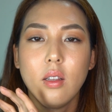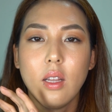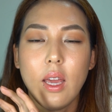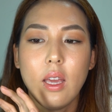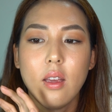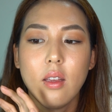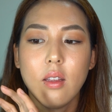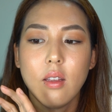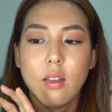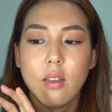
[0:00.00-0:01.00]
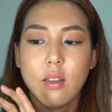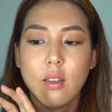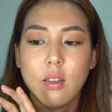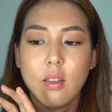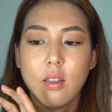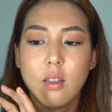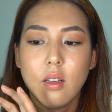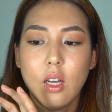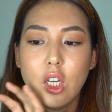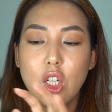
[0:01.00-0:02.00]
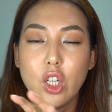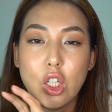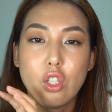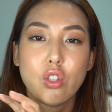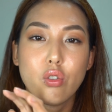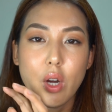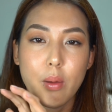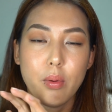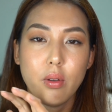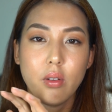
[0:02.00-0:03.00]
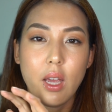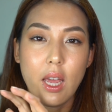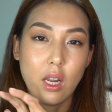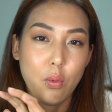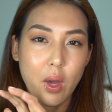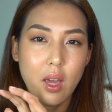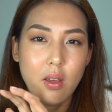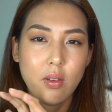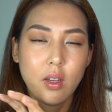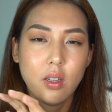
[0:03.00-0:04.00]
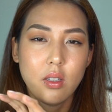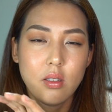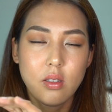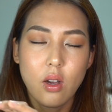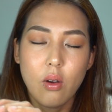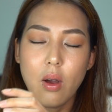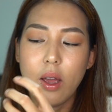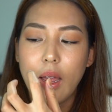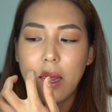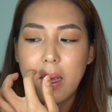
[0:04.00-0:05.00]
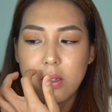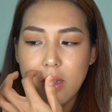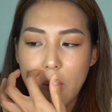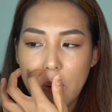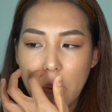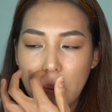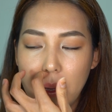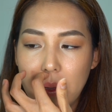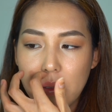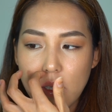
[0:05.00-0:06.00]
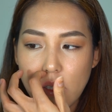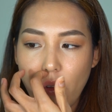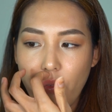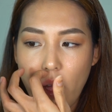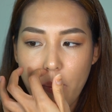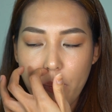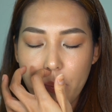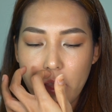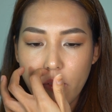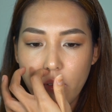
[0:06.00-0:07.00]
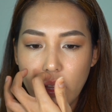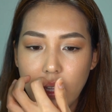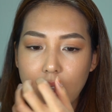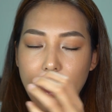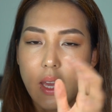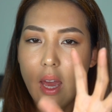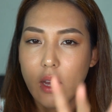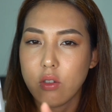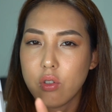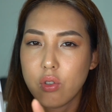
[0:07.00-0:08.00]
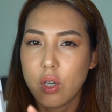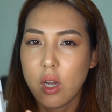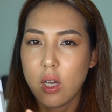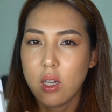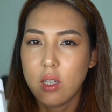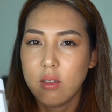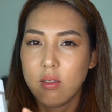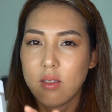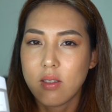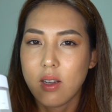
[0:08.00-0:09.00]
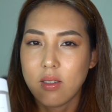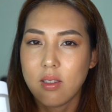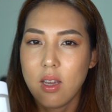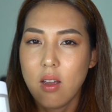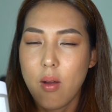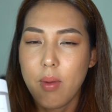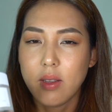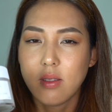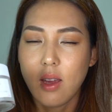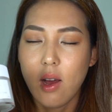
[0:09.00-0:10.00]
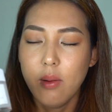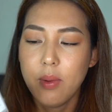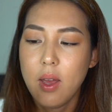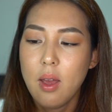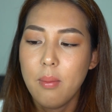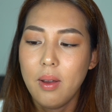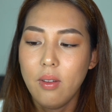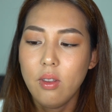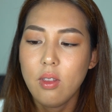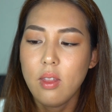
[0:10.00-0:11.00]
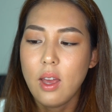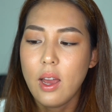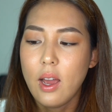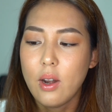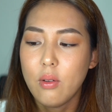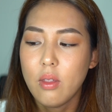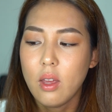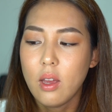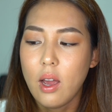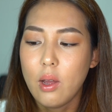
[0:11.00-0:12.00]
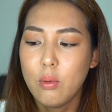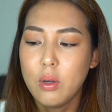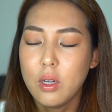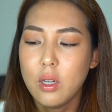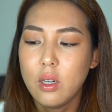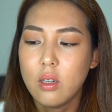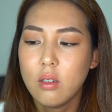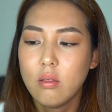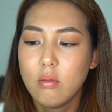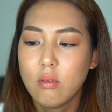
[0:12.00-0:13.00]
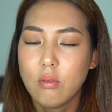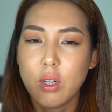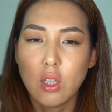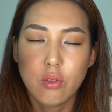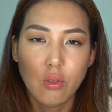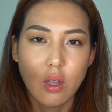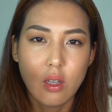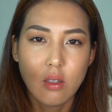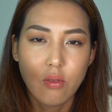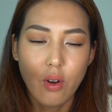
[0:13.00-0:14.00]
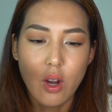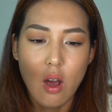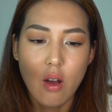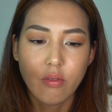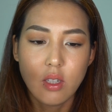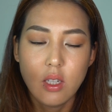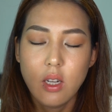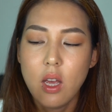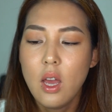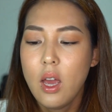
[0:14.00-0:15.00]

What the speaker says: like a good scrub anyway. So I guess I would only use this if I'm feeling like extra disgusting on my scalp. But other than that, I don't think I would reach for this very often.